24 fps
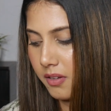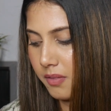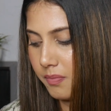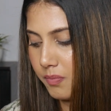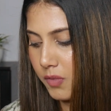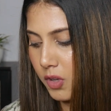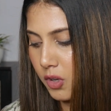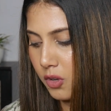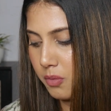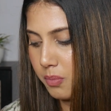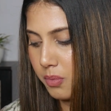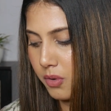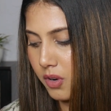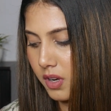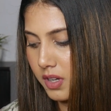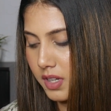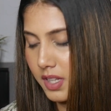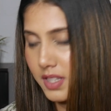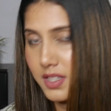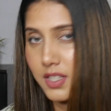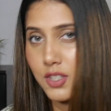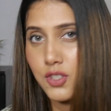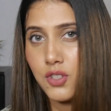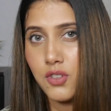you know,
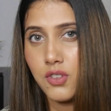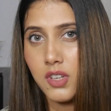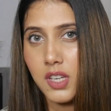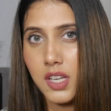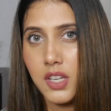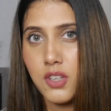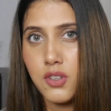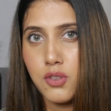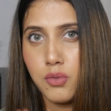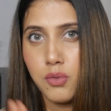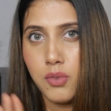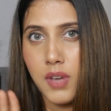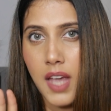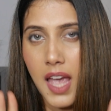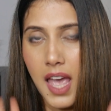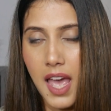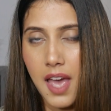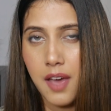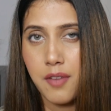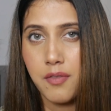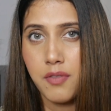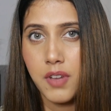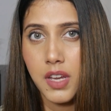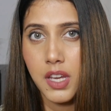products that you need to
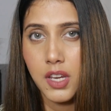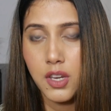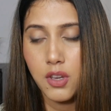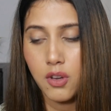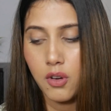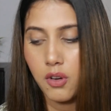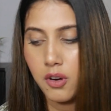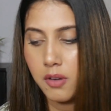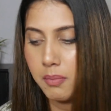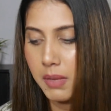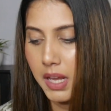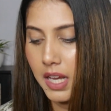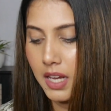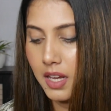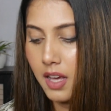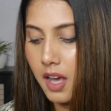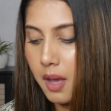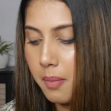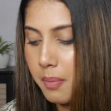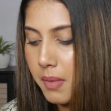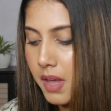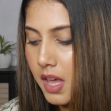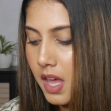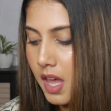have in your
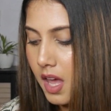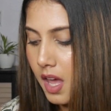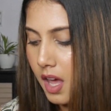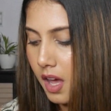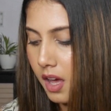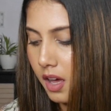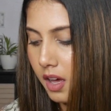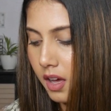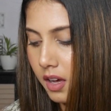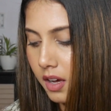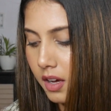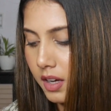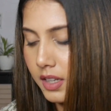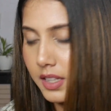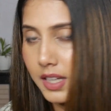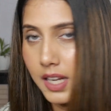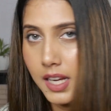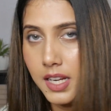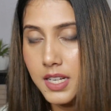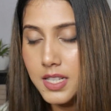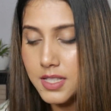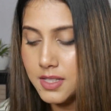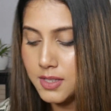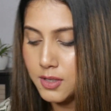makeup
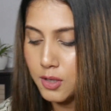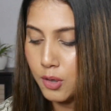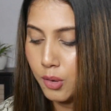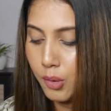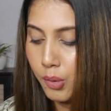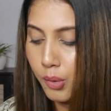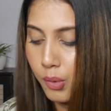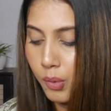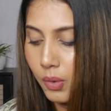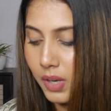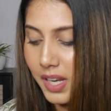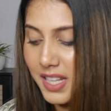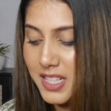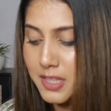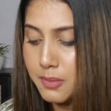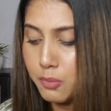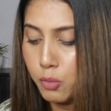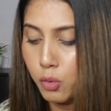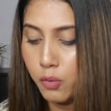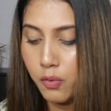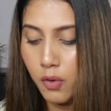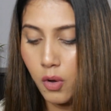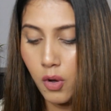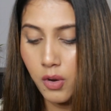kit. So let's
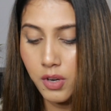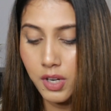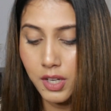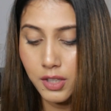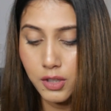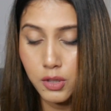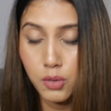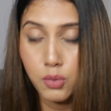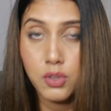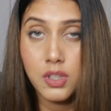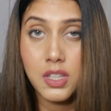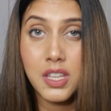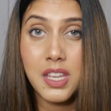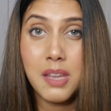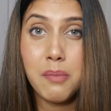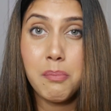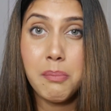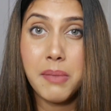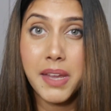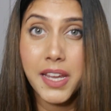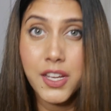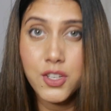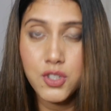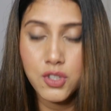move on to the
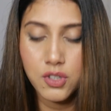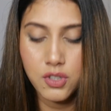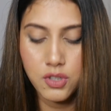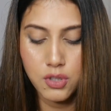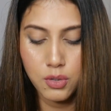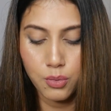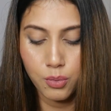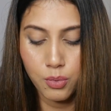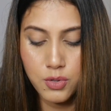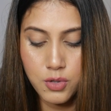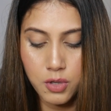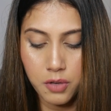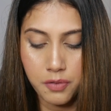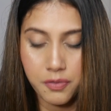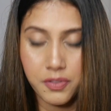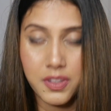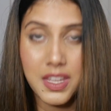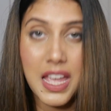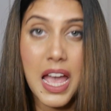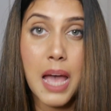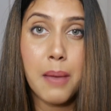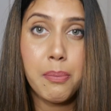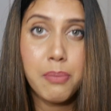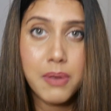major tools of
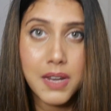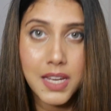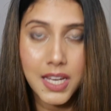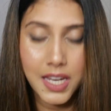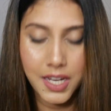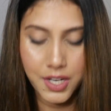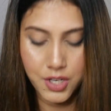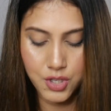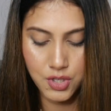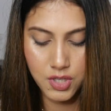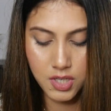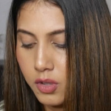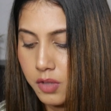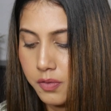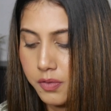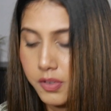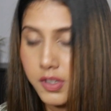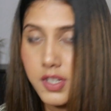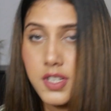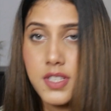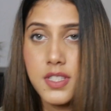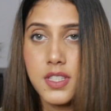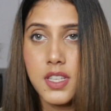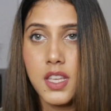the application. The
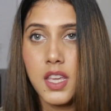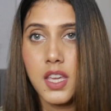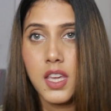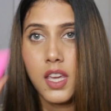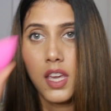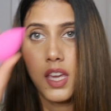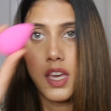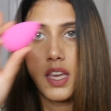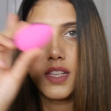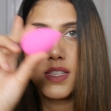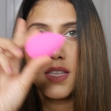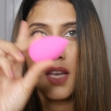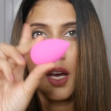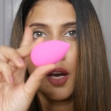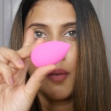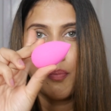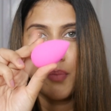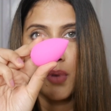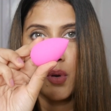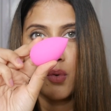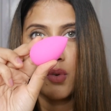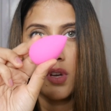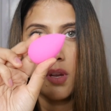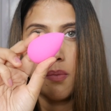first thing is a
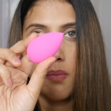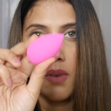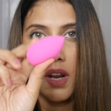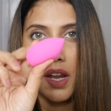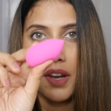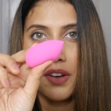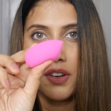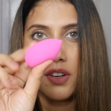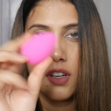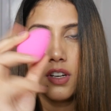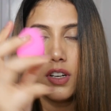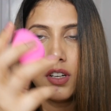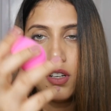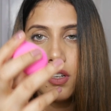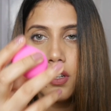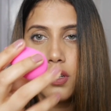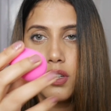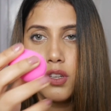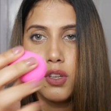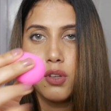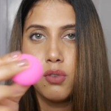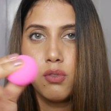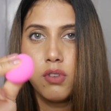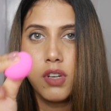beauty blender.
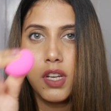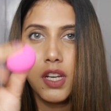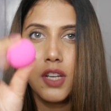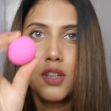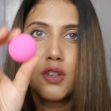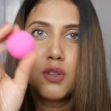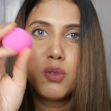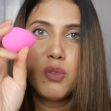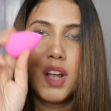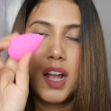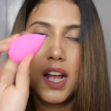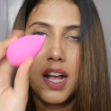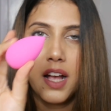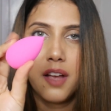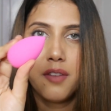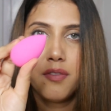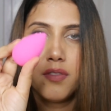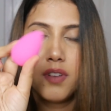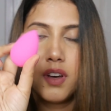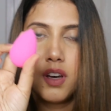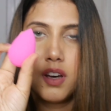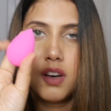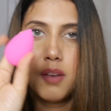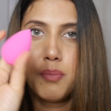You need to
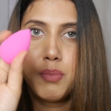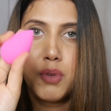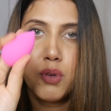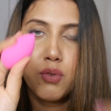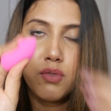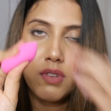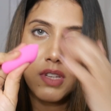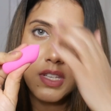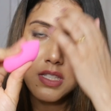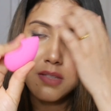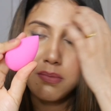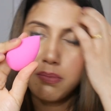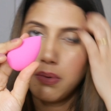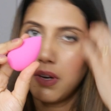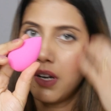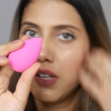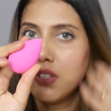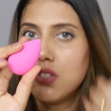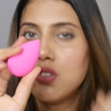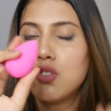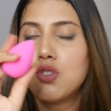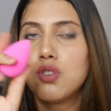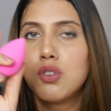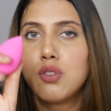have a beauty
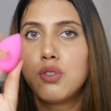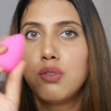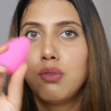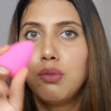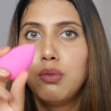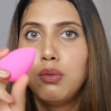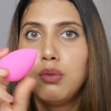sponge to